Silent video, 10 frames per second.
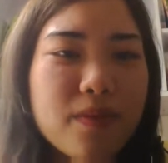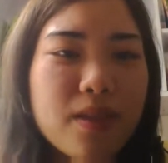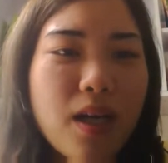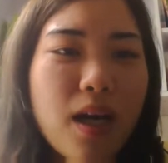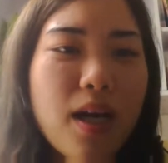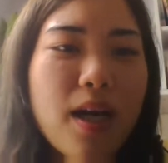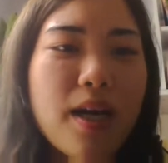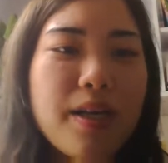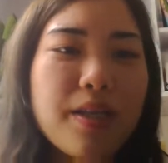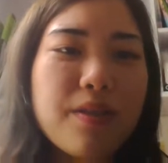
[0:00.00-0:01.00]
Yeah,
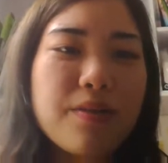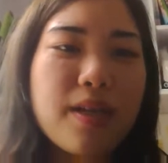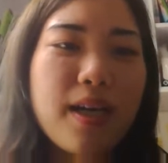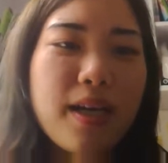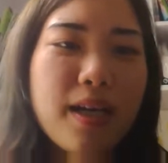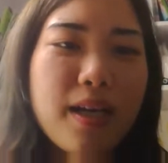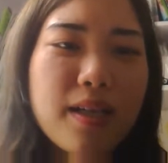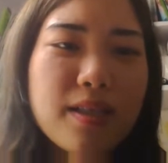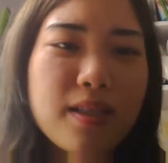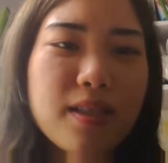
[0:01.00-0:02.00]
you
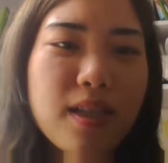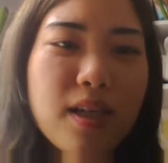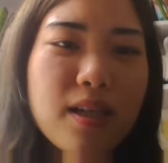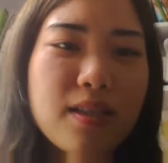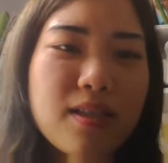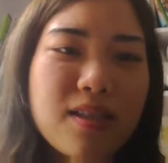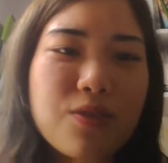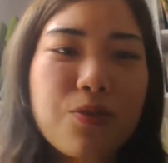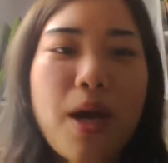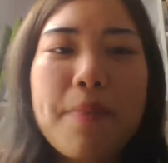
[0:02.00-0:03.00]
can
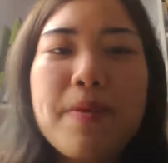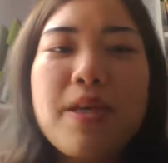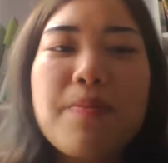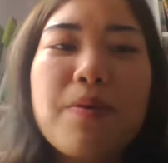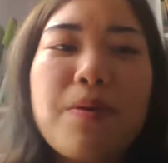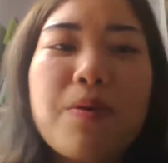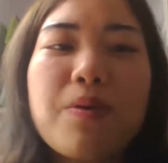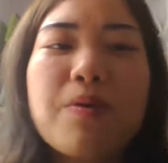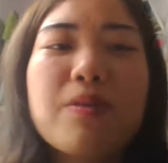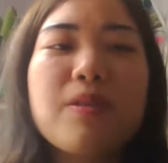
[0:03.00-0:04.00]
describe
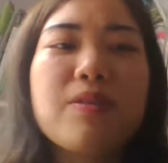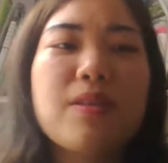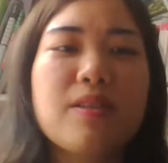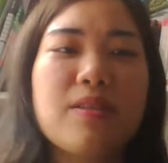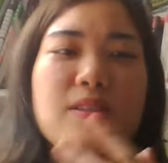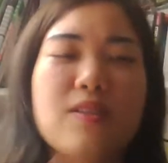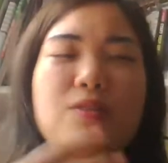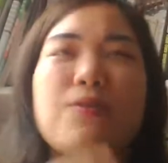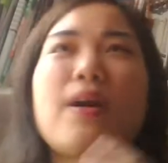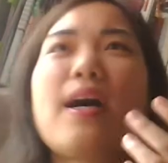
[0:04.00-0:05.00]
people. You can
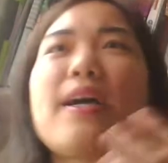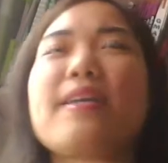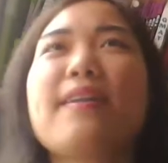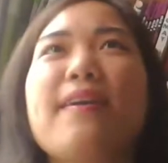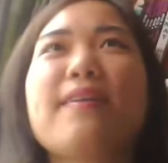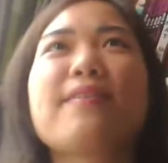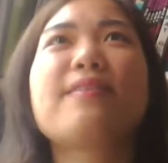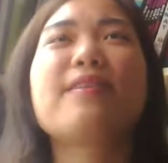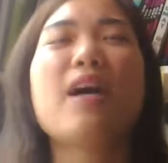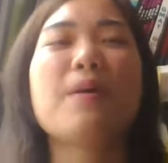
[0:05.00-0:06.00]
describe
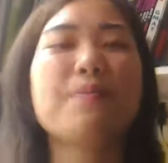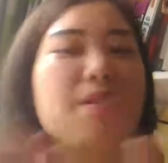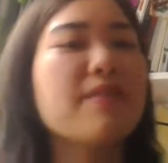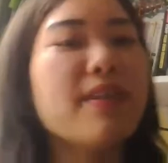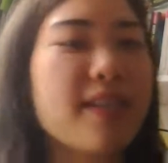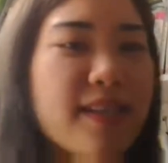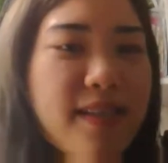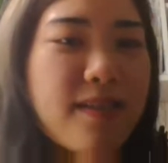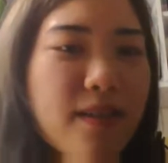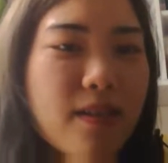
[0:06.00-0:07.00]
their appearance.